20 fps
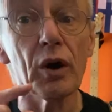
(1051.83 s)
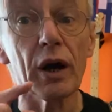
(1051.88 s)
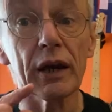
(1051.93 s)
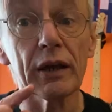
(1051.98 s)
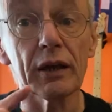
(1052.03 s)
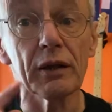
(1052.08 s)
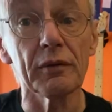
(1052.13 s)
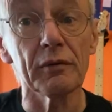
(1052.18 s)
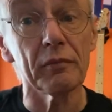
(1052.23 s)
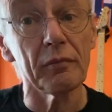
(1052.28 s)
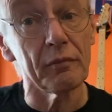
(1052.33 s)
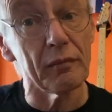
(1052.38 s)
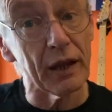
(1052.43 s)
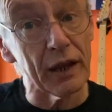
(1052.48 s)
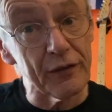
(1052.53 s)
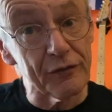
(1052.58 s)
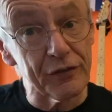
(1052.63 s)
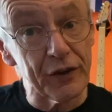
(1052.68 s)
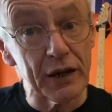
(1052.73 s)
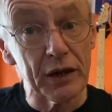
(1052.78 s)
I can,
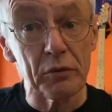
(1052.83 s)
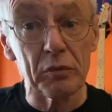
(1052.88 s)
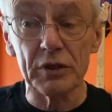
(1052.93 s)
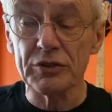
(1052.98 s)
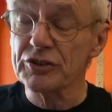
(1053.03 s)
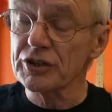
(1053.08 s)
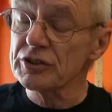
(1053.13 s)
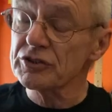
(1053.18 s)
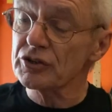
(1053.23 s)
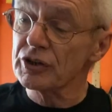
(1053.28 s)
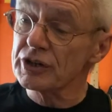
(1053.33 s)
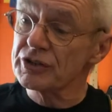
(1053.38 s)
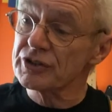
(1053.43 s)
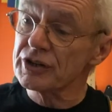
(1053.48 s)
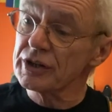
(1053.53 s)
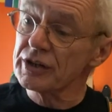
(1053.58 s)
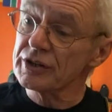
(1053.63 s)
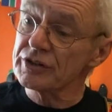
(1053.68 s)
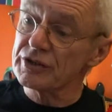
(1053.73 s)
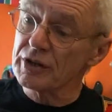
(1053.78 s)
if anyone's
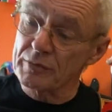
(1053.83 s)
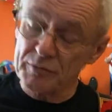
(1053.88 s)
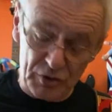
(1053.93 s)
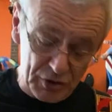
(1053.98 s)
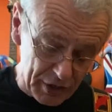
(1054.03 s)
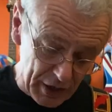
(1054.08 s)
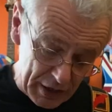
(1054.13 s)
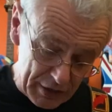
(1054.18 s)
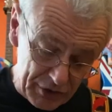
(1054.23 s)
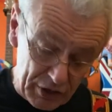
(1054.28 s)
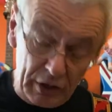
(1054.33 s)
interested at some stage,